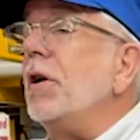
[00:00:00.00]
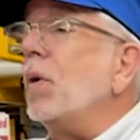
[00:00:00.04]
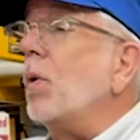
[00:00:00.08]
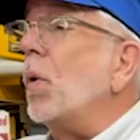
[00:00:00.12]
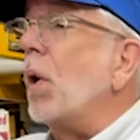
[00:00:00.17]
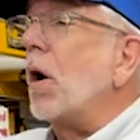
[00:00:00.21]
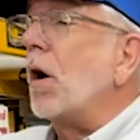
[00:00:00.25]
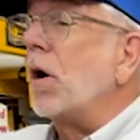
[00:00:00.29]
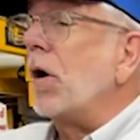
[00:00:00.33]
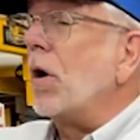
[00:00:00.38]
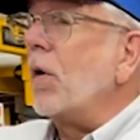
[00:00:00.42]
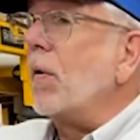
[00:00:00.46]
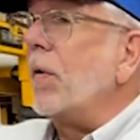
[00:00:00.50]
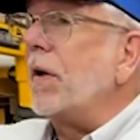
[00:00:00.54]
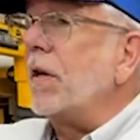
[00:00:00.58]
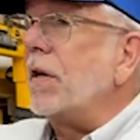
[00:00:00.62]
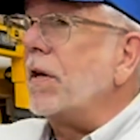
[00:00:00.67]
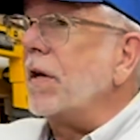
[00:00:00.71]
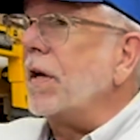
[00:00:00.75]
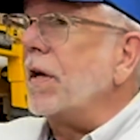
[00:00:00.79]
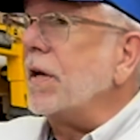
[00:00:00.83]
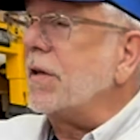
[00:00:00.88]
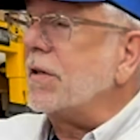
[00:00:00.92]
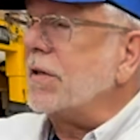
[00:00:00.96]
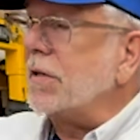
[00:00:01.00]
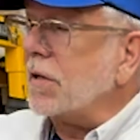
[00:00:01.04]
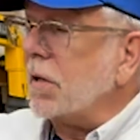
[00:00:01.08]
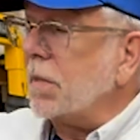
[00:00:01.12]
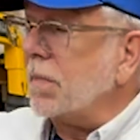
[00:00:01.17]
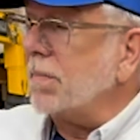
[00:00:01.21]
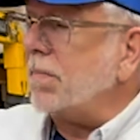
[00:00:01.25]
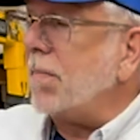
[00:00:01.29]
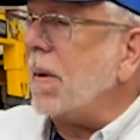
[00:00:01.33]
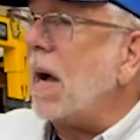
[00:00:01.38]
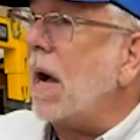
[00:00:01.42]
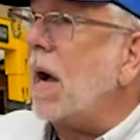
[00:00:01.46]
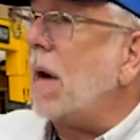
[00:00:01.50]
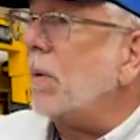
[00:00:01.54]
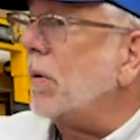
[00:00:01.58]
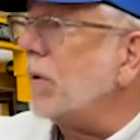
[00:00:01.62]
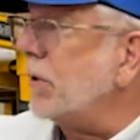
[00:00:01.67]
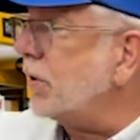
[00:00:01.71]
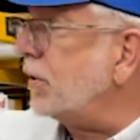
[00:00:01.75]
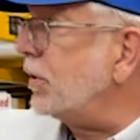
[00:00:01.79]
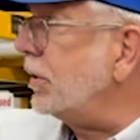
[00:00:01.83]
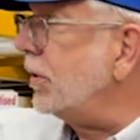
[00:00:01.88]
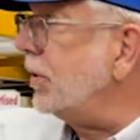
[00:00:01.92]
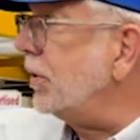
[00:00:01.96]
you are going to get some
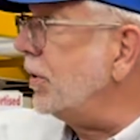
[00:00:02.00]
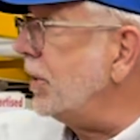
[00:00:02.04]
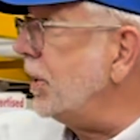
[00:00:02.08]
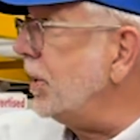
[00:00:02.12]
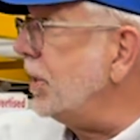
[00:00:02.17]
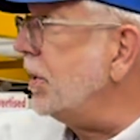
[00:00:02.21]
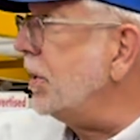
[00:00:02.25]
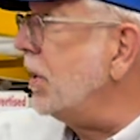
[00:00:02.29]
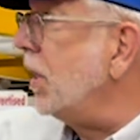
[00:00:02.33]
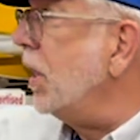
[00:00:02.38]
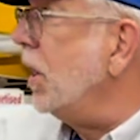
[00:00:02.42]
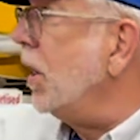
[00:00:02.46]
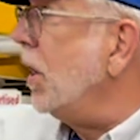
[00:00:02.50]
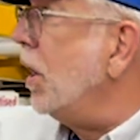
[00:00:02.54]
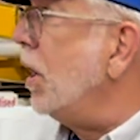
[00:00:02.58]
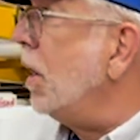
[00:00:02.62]
power surges,